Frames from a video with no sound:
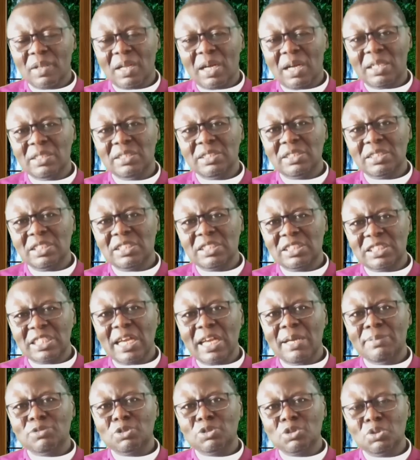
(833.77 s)
And it's a
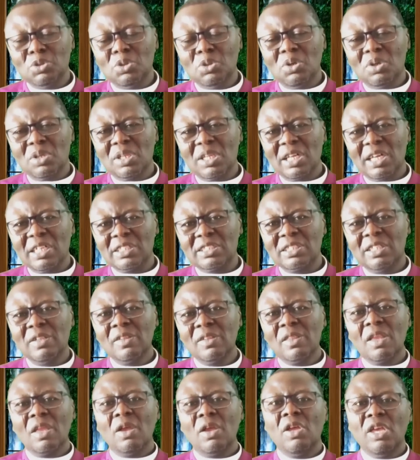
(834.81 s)
time to know that
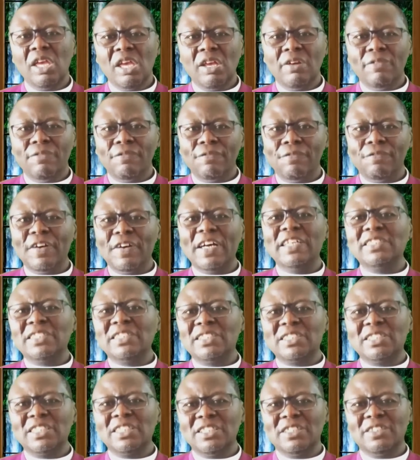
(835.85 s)
in
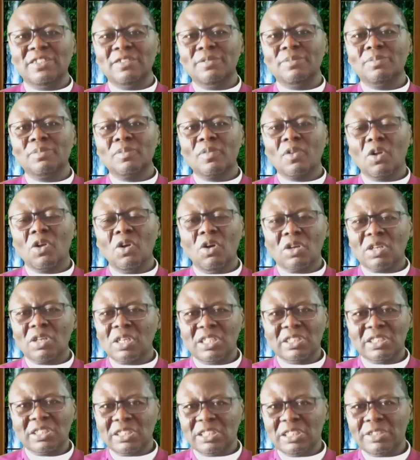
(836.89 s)
fasting, God
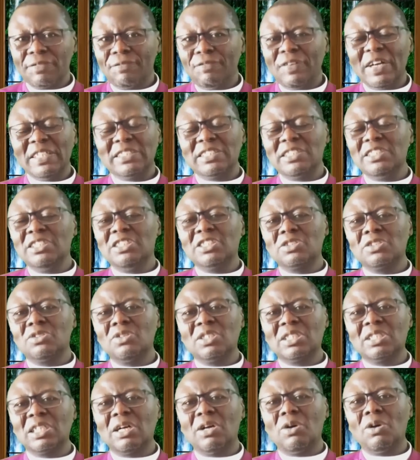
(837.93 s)
listens. Fasting is
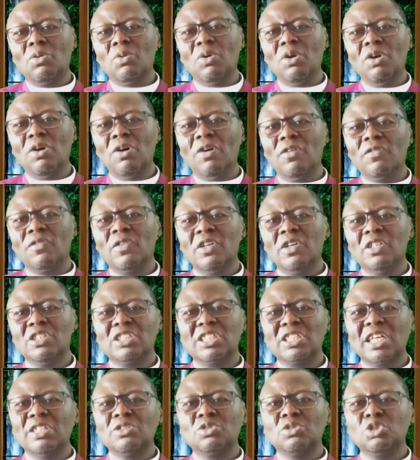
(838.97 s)
not our way of
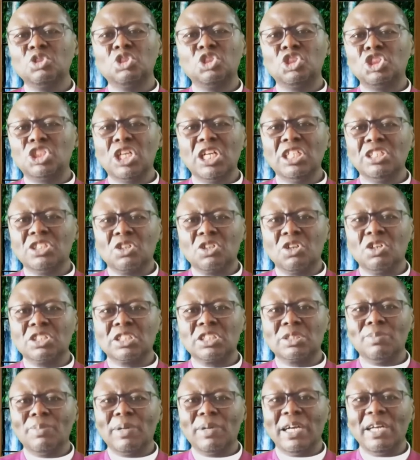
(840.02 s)
trying to change
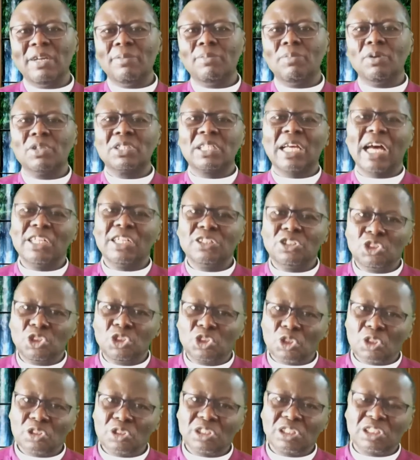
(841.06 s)
God's mind, but
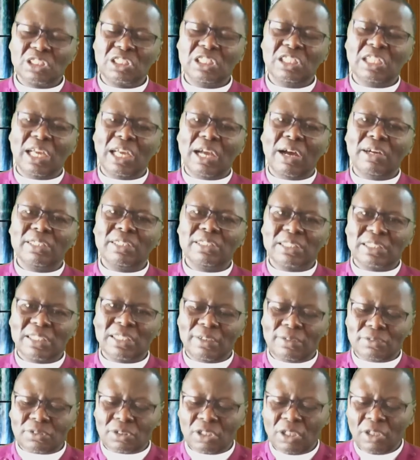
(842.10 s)
adjusting
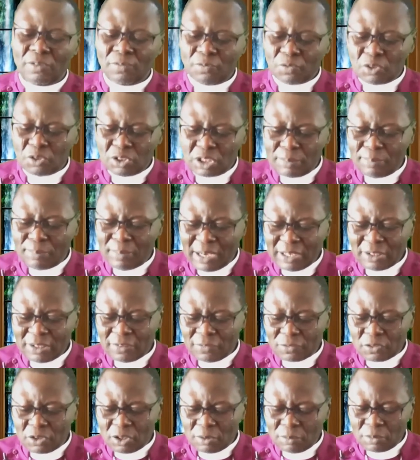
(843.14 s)
ourselves to the mind
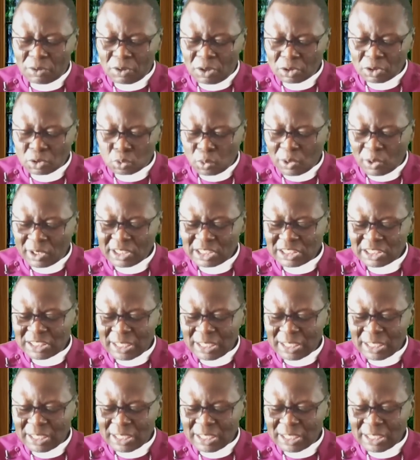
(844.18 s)
of God. Because what the